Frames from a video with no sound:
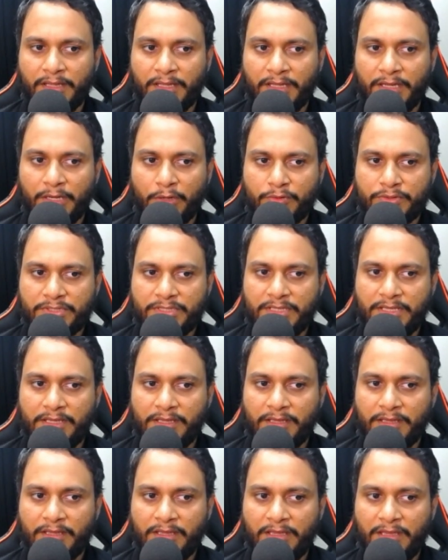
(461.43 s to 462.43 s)
Now see
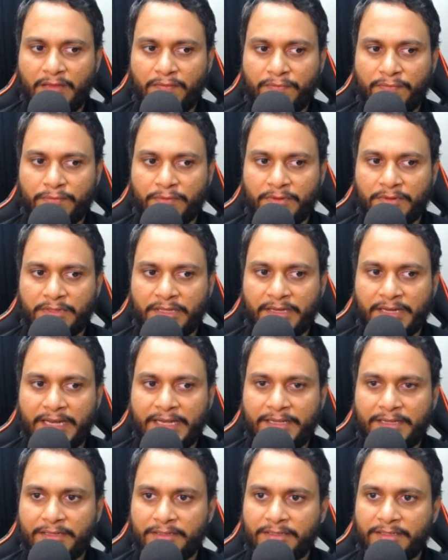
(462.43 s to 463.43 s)
if the
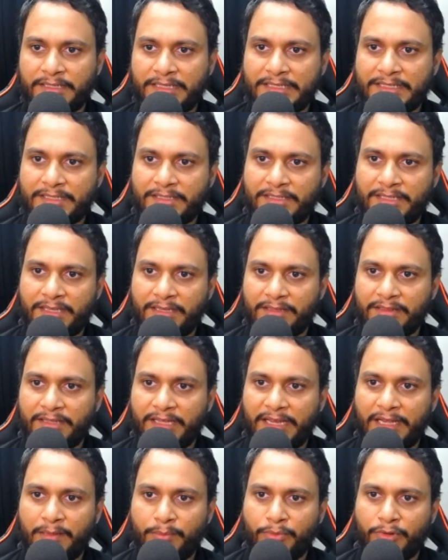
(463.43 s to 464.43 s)
writer is seeing the
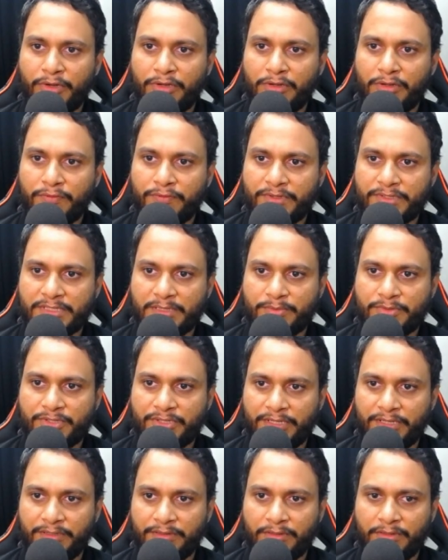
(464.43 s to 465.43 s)
endpoint of a
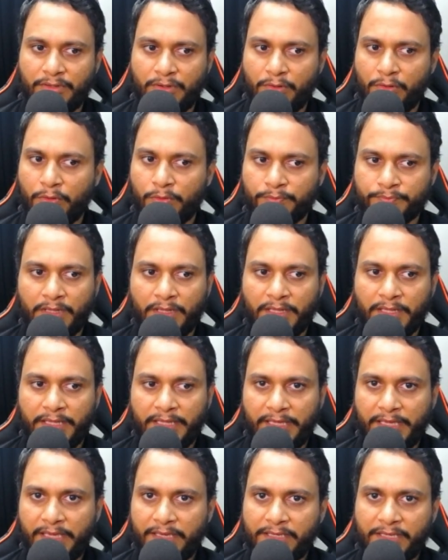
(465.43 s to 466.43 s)
substring. No,
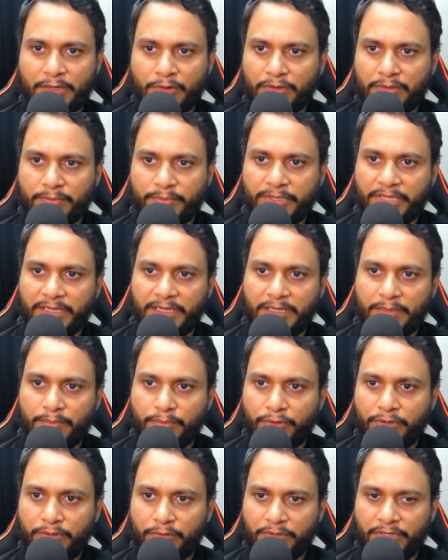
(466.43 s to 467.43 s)
A cannot be an
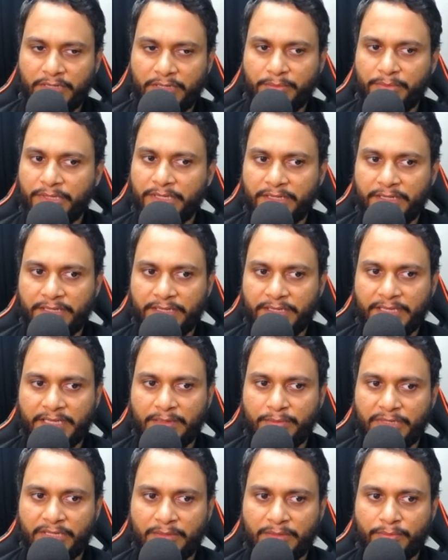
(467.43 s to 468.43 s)
endpoint, only B and D
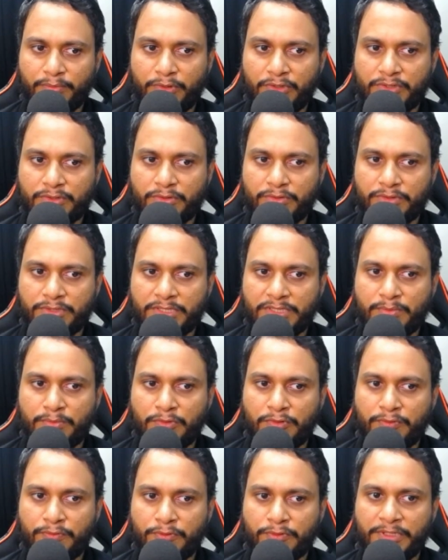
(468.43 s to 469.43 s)
can be endpoint. So just
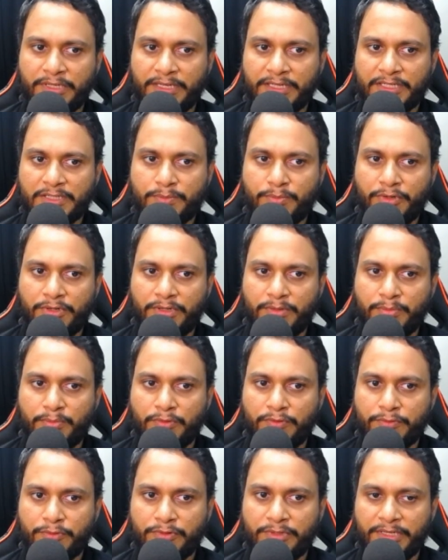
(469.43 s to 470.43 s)
move to the next point,
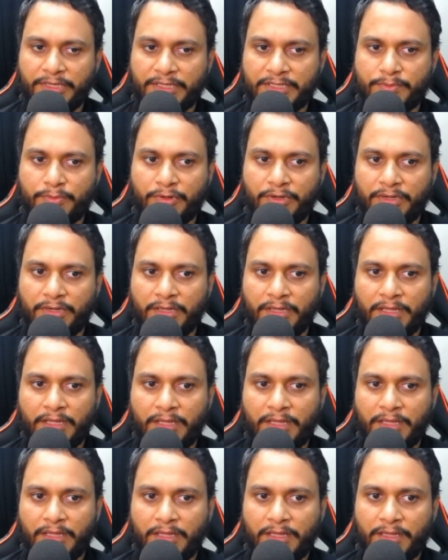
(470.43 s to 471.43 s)
move to the next point
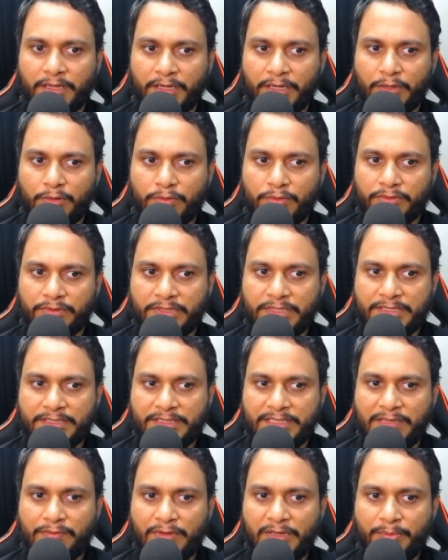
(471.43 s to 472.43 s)
now this
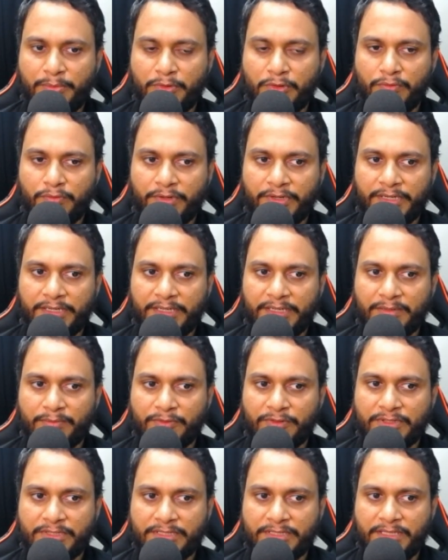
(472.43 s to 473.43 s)
c will be overwritten
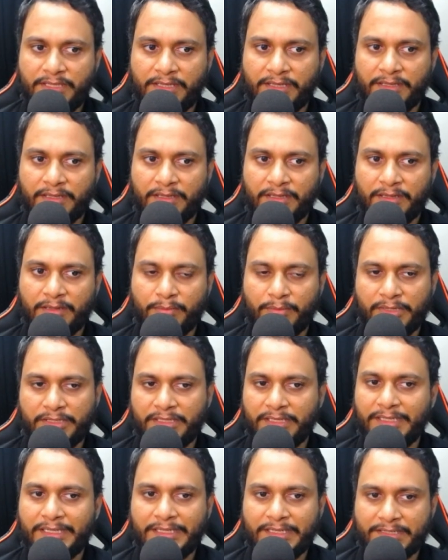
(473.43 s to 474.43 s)
with c but
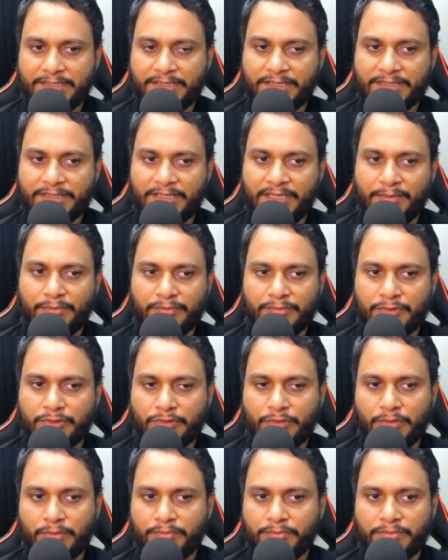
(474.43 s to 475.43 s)
then it is the same
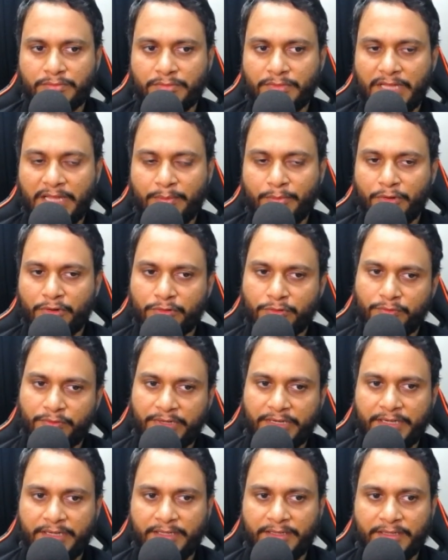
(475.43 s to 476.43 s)
so i am not
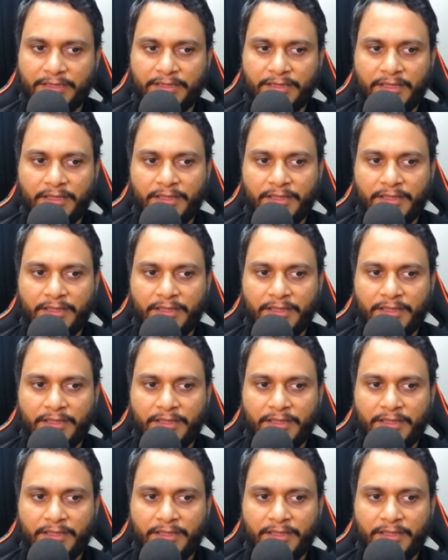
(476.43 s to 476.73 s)
overwriting it